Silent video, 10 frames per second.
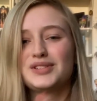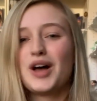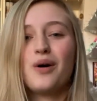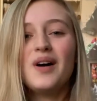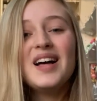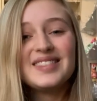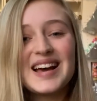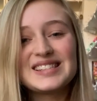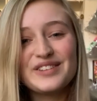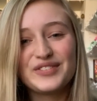so
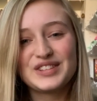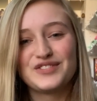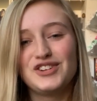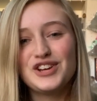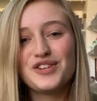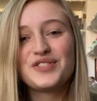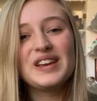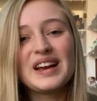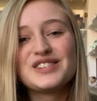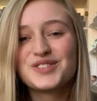that's it for this video.
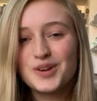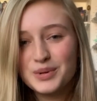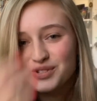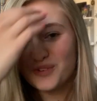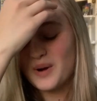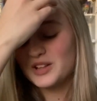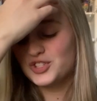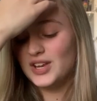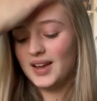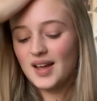Thank you guys so much for
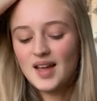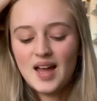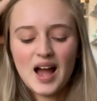watching.